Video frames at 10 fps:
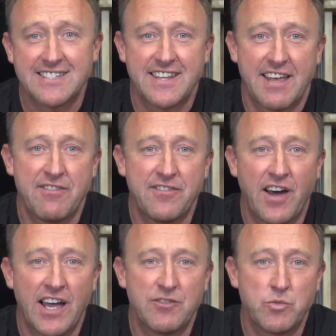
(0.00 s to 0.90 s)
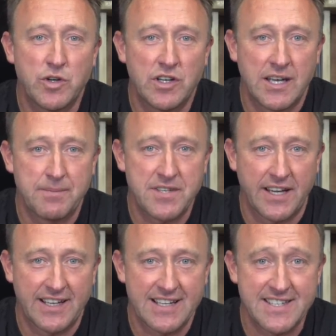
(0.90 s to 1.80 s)
to their five World Cup
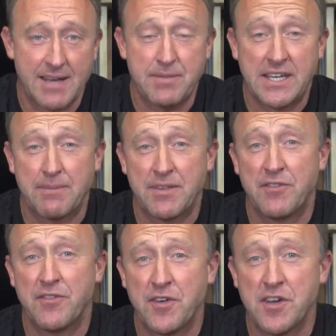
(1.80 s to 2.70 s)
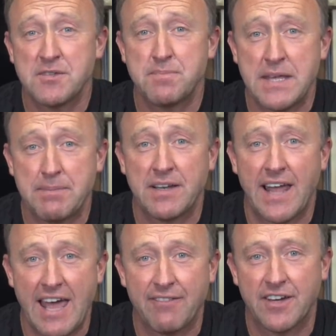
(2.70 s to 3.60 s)
titles and become the first
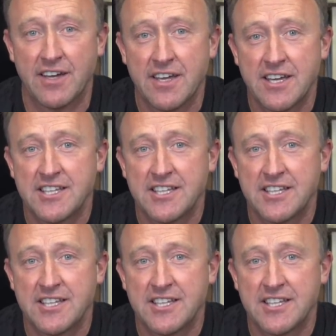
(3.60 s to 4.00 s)
people ever